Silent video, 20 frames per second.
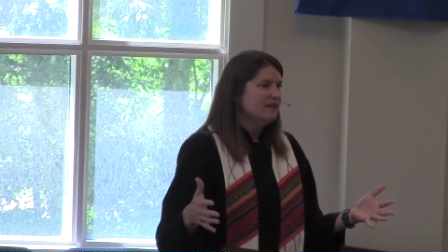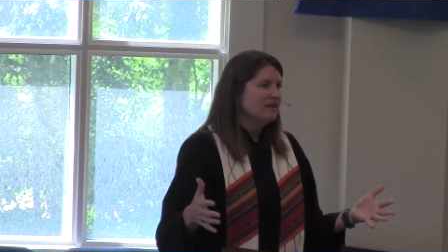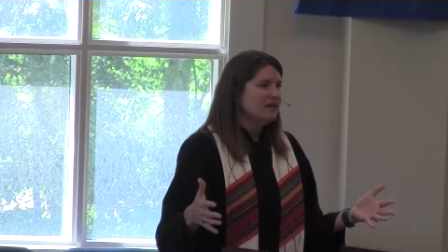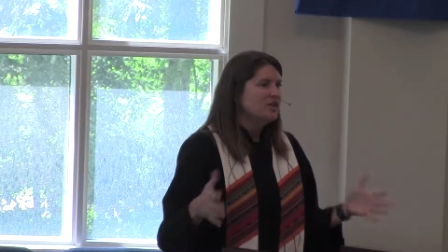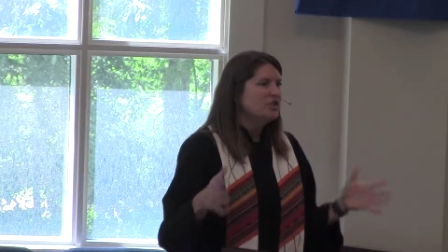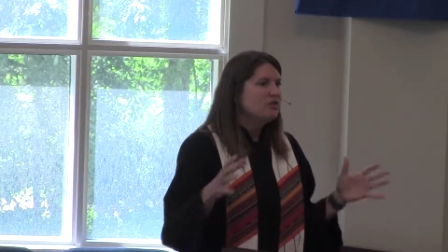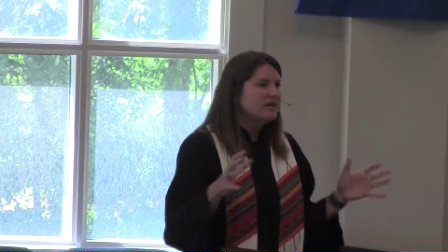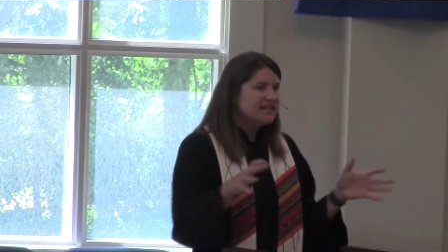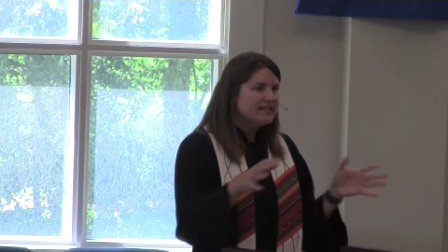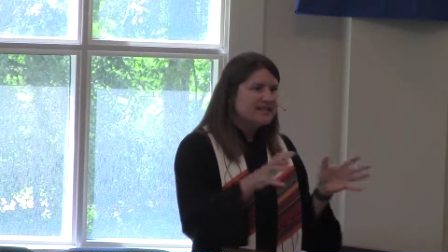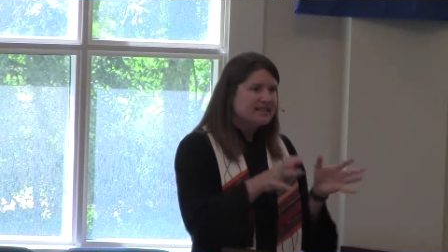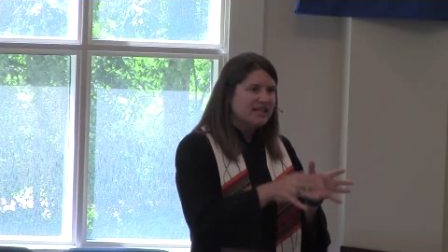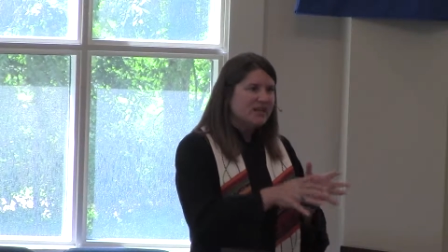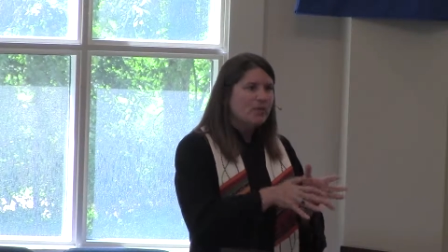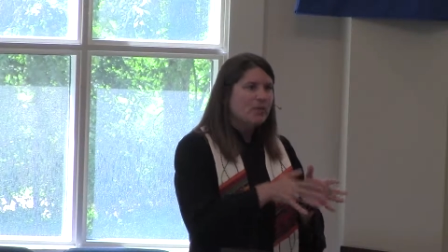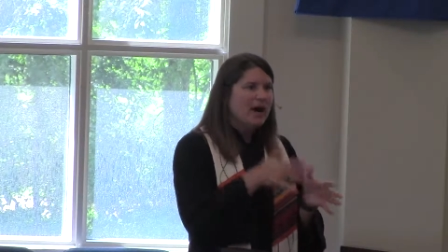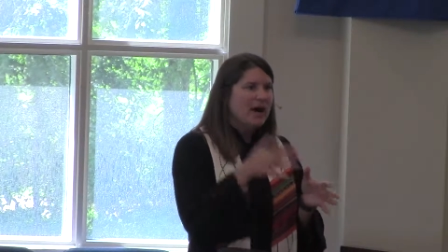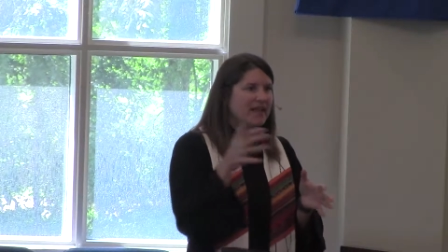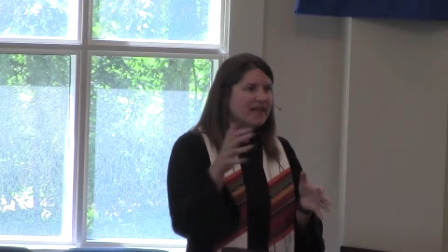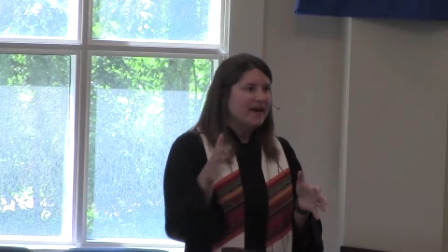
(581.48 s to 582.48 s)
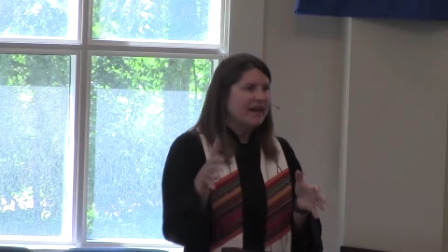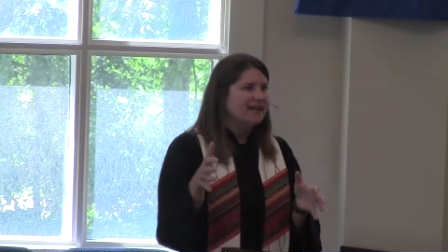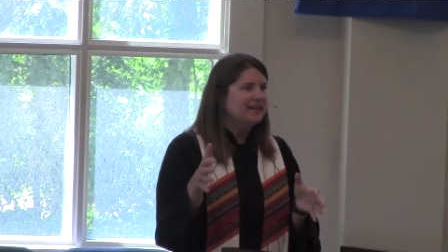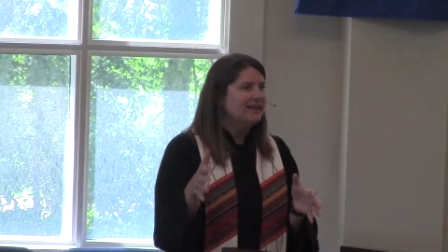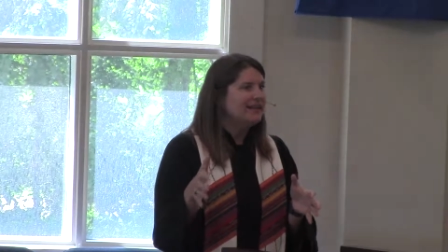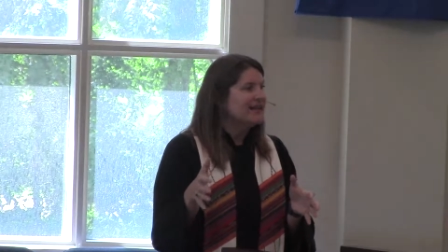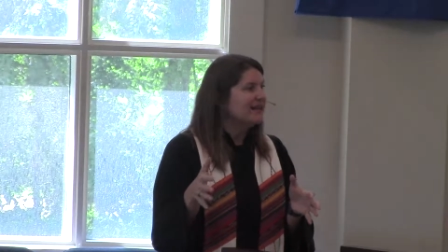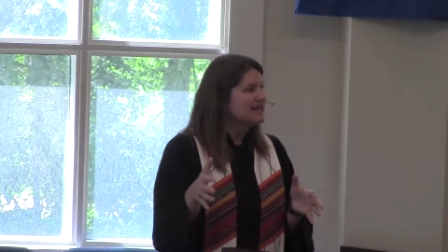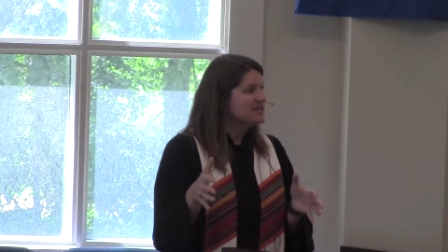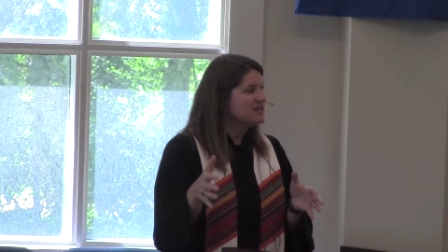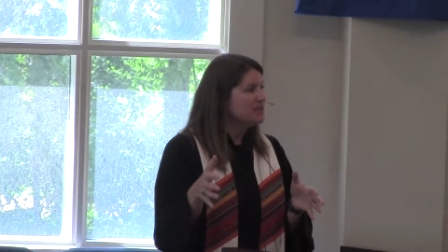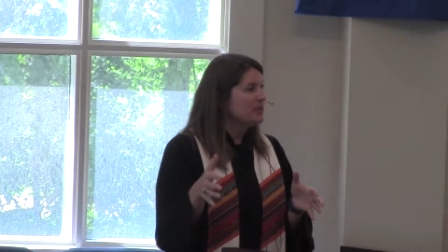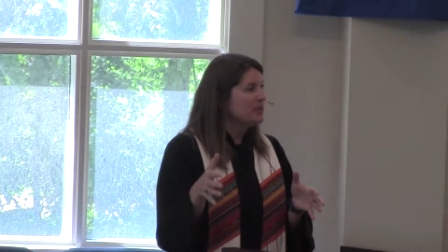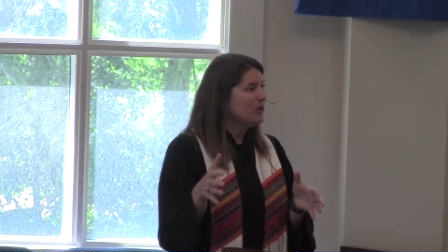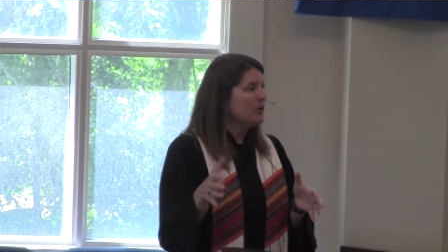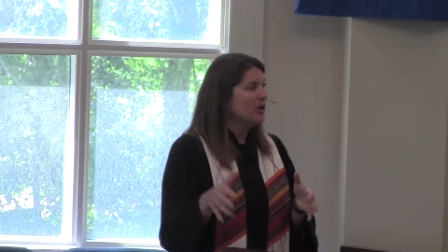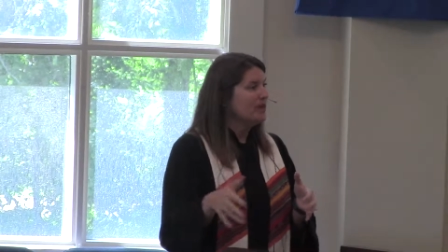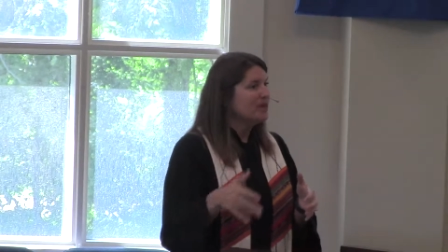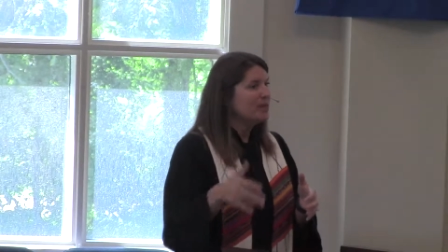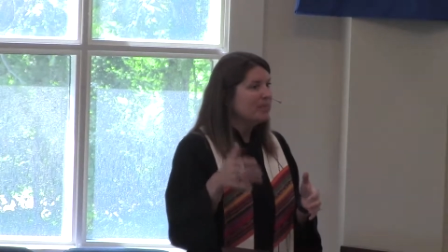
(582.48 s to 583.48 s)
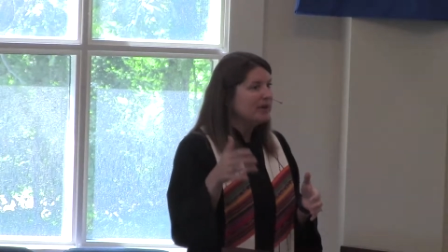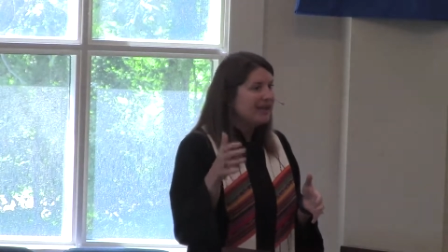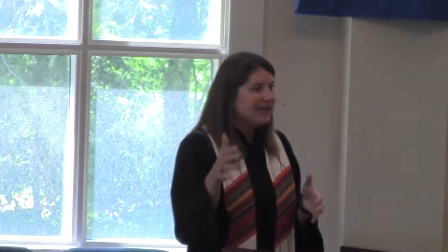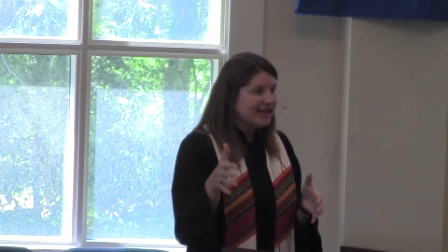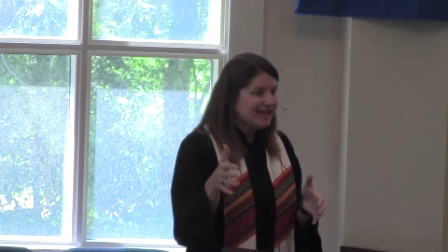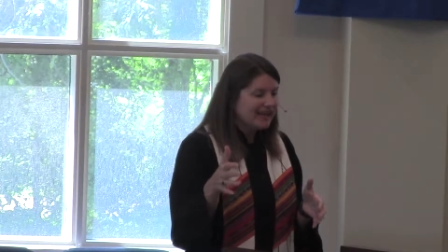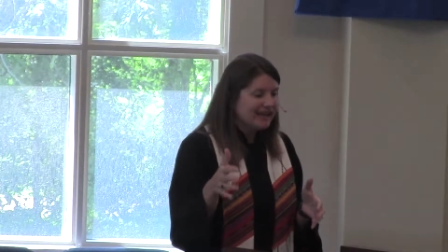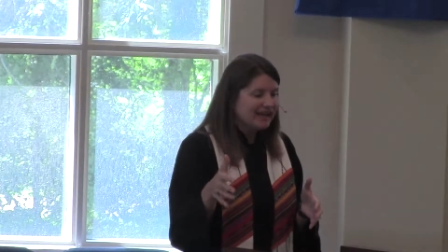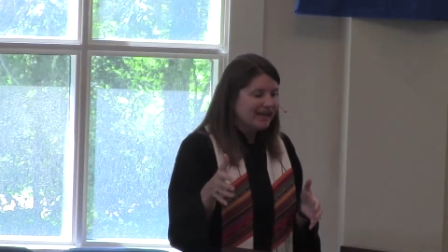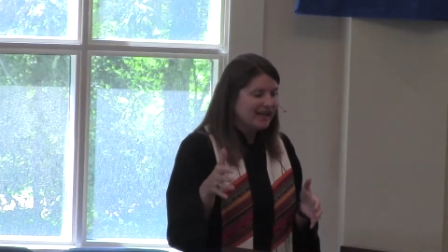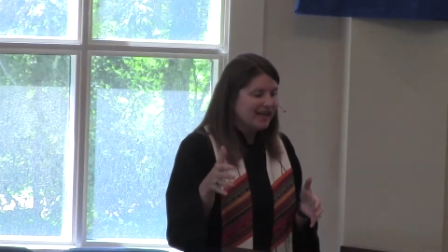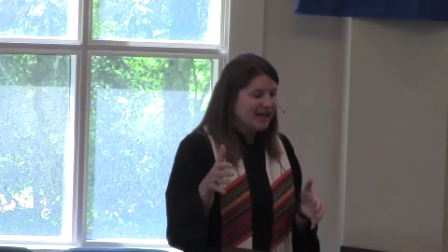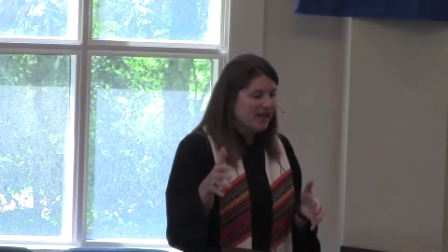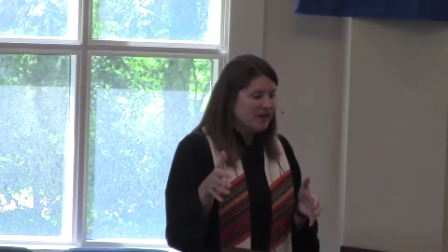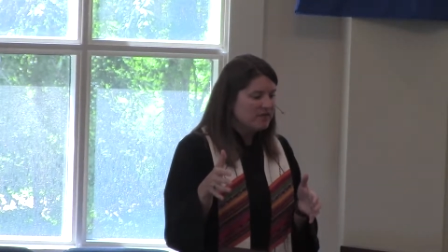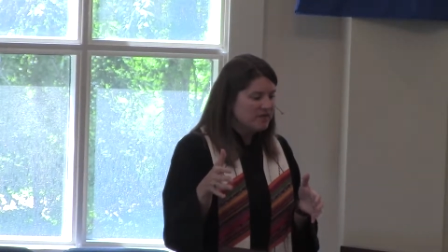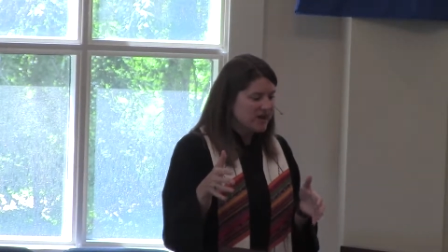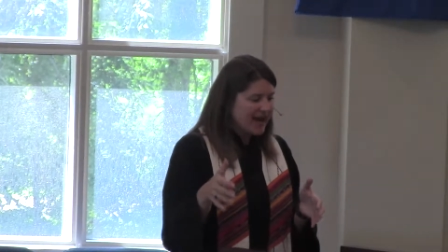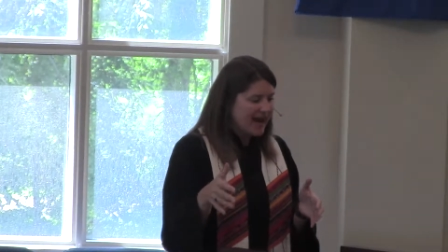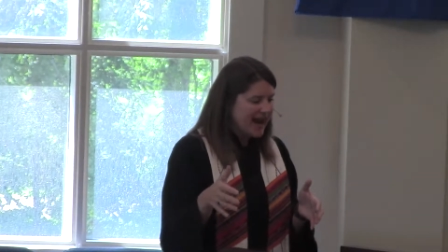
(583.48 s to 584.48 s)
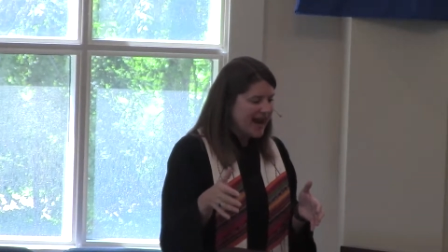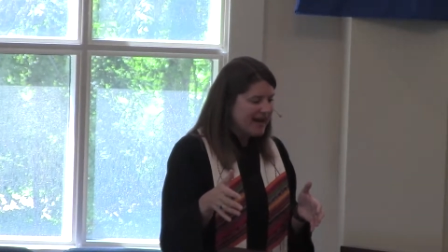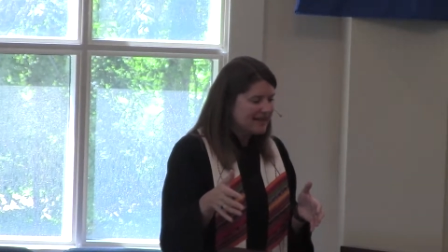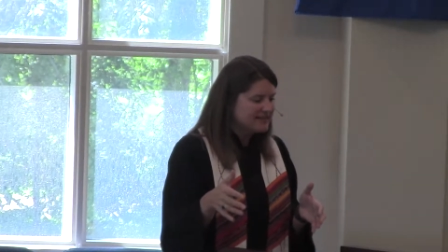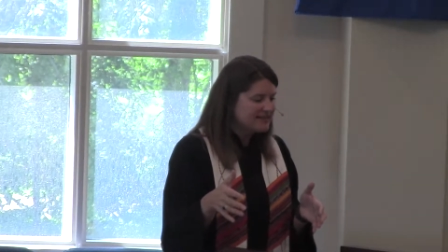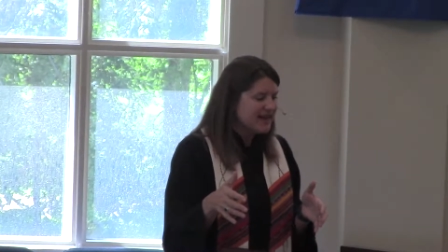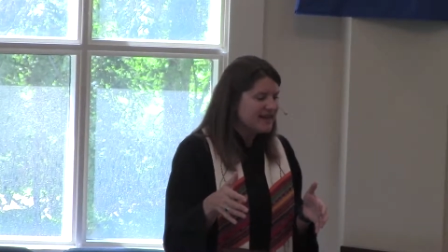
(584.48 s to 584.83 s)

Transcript: You can see why that next book, the beginning of Acts,